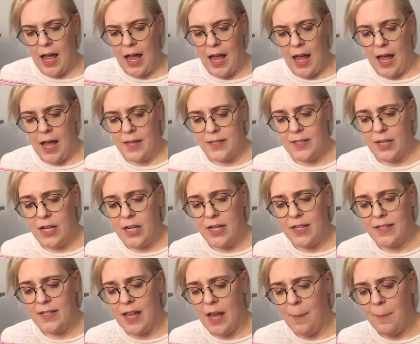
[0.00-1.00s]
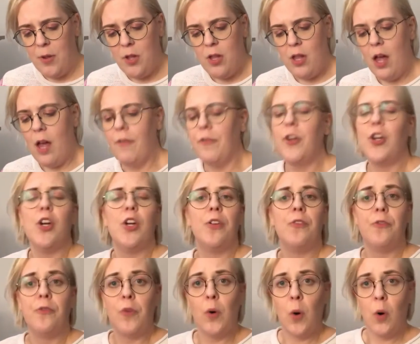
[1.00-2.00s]
As an example of good
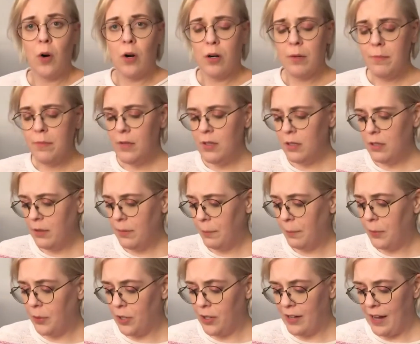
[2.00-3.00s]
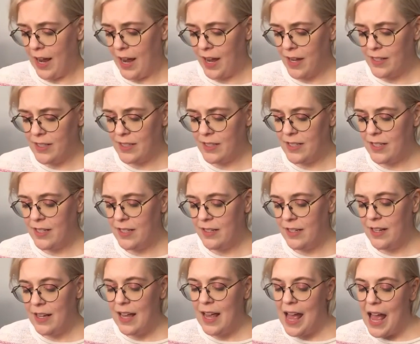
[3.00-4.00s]
form? Bird asked.
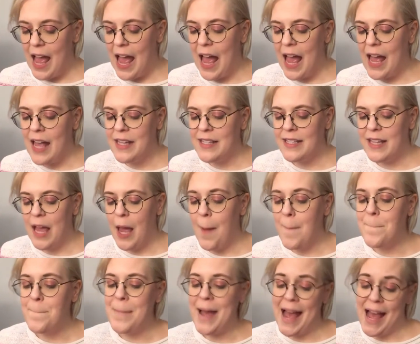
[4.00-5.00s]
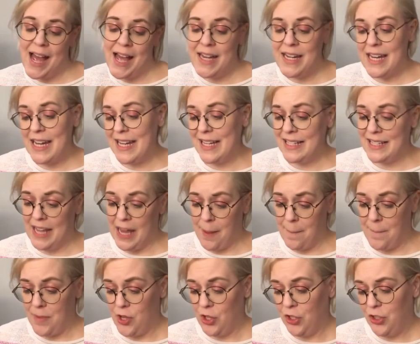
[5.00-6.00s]
As a bad
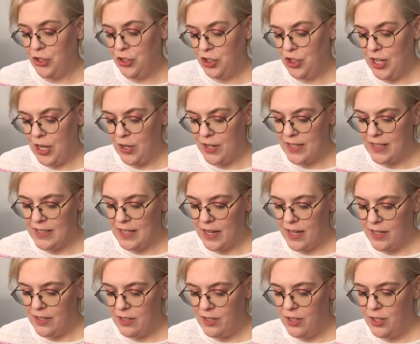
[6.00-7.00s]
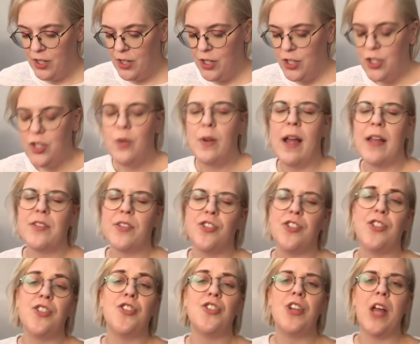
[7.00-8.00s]
example, Sherry said. You guys are
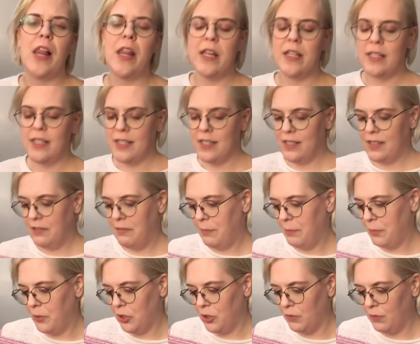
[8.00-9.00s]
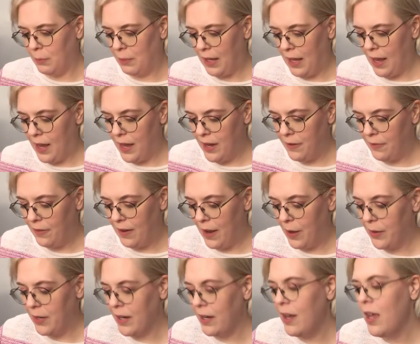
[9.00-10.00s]
just jealous, Bird replied,
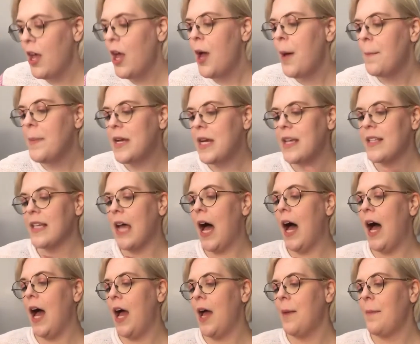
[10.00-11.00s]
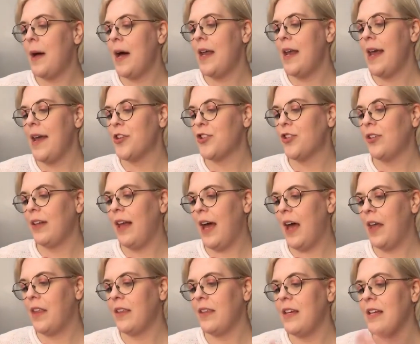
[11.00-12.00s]
frowning, because I'm a natural
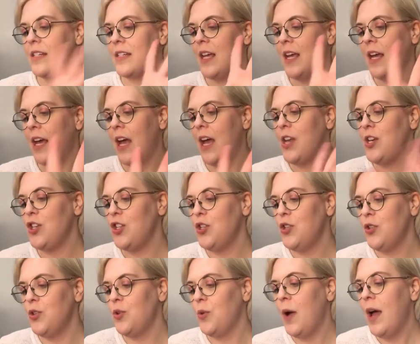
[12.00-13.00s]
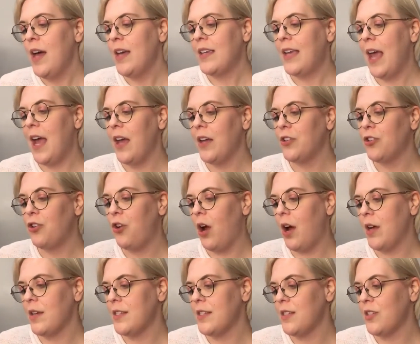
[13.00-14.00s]
athlete and you can't
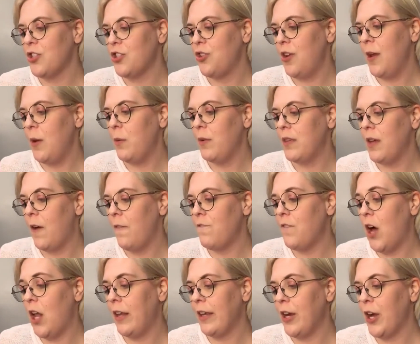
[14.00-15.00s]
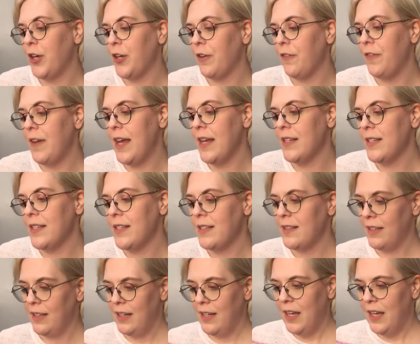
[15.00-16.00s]
cross the street without falling on your face.
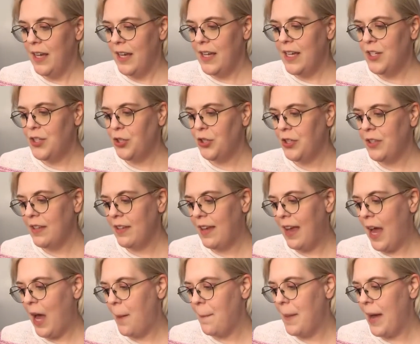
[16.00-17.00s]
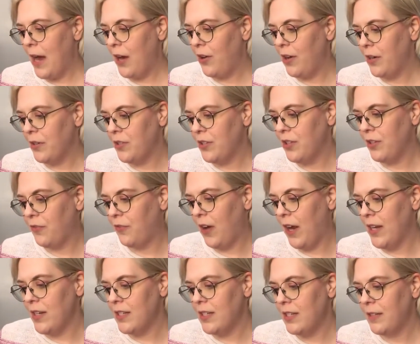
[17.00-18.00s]
He turned the cap back around to the
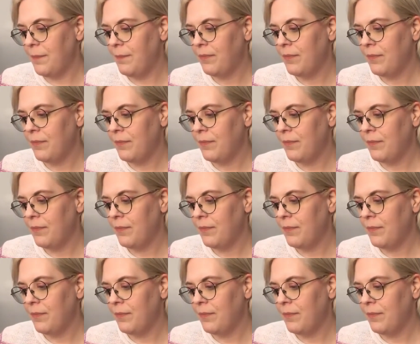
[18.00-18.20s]
front.